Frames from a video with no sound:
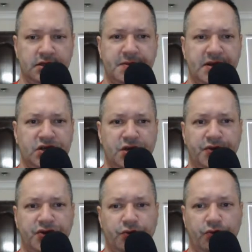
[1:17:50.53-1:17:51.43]
especially
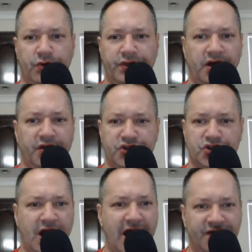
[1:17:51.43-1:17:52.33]
with all the
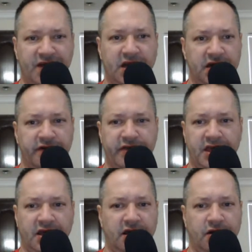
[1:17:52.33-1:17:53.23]
traffic and
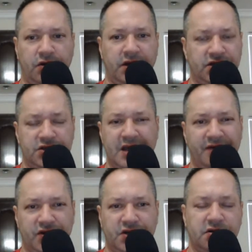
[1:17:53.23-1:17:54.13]
everything. I don't like
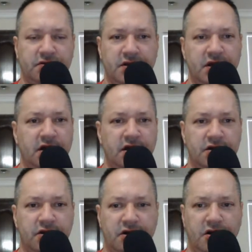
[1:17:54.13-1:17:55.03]
having
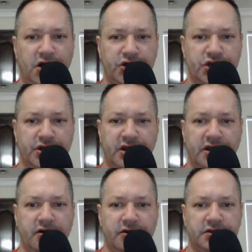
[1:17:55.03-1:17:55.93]
the clutch and
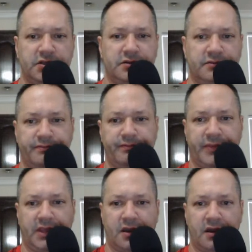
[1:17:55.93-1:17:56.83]
gears and
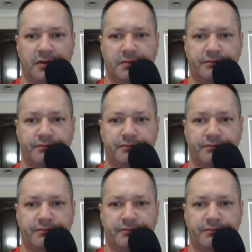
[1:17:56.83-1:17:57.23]
yeah.